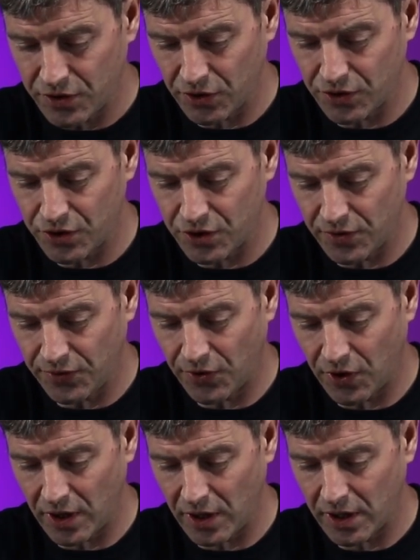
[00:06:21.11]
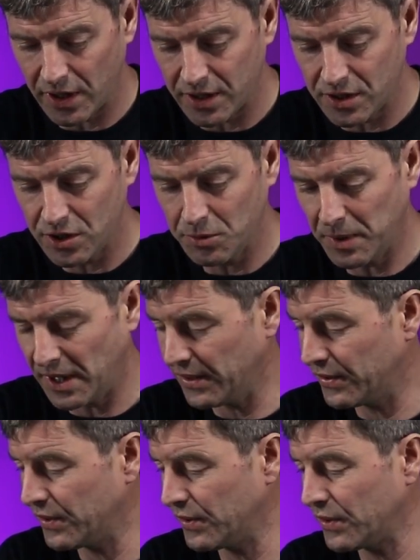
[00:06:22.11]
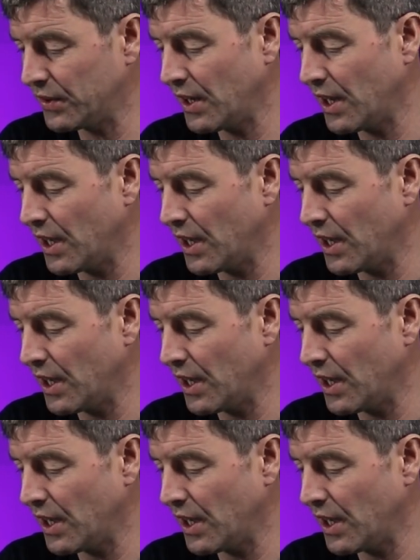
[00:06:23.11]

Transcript: touch the foil in two places,